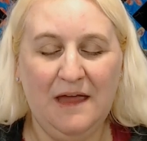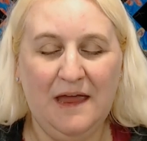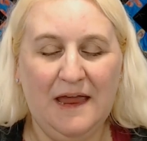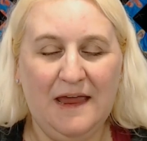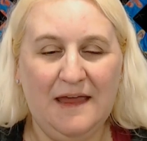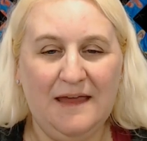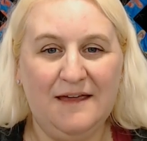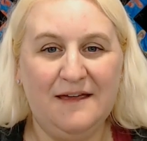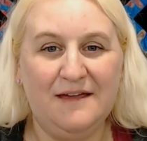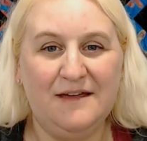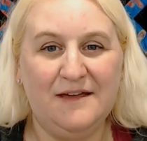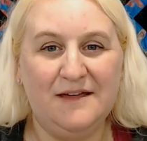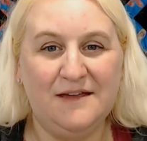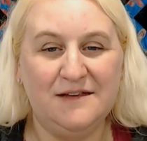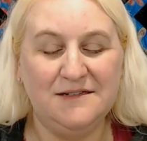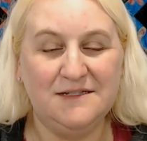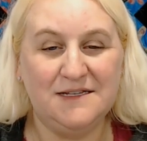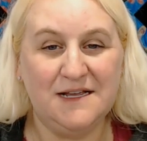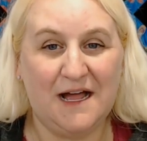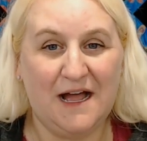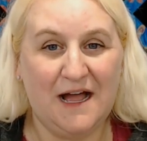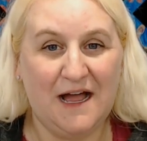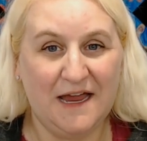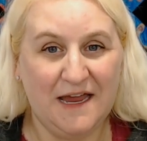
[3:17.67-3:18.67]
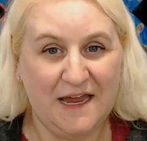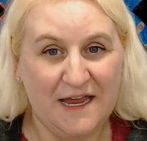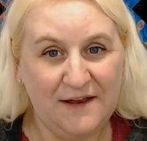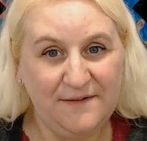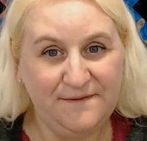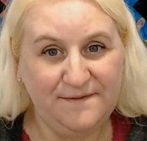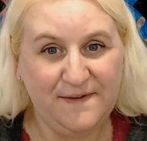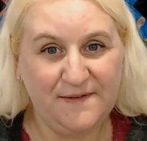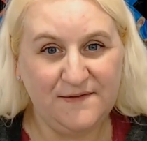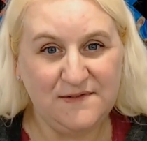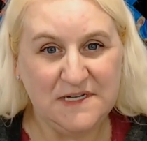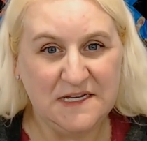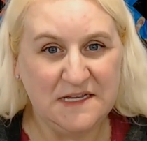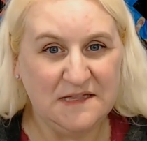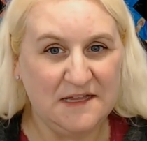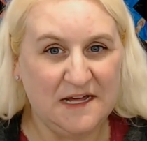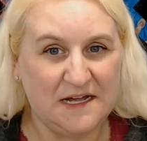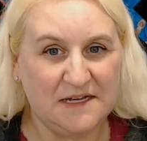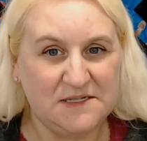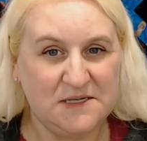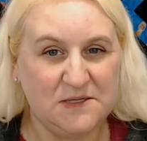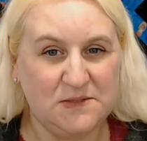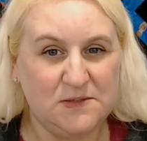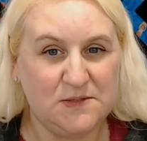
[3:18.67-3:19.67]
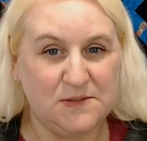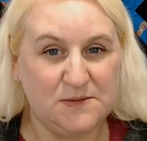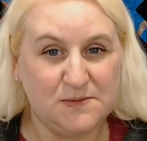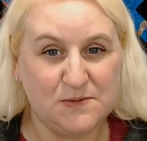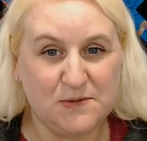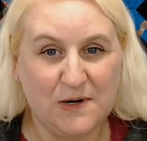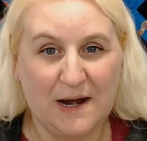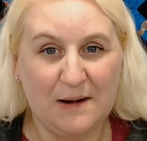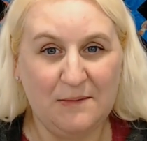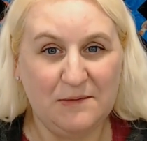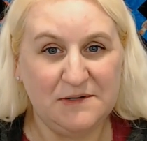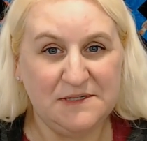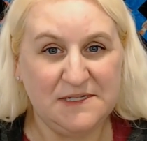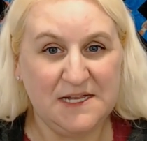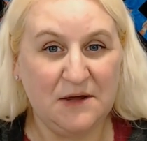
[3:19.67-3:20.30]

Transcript: and I hit 15,000 subscribers